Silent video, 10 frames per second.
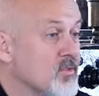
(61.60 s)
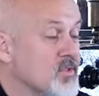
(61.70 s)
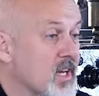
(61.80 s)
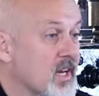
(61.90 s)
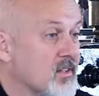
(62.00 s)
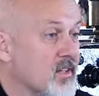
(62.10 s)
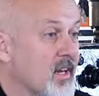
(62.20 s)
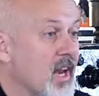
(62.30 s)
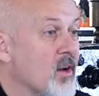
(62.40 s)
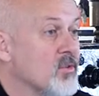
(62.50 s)
of sight
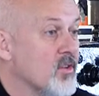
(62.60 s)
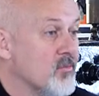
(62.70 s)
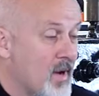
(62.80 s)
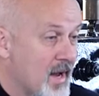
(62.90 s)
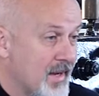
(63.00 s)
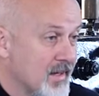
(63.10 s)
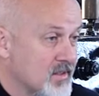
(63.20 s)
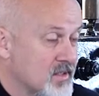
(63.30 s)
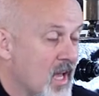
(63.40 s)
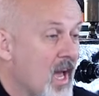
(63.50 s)
and out of
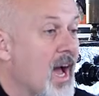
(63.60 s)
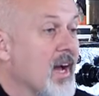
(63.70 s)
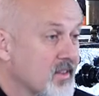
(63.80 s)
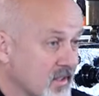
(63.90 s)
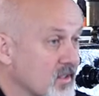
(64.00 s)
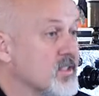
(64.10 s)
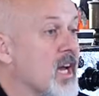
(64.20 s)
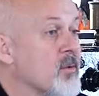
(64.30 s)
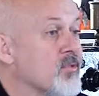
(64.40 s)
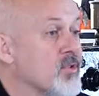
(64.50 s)
mind. I think the
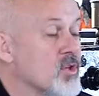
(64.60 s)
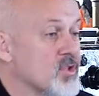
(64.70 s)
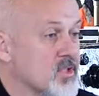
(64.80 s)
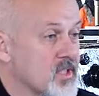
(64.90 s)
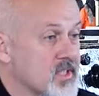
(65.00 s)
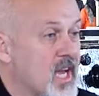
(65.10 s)
time for the oceans has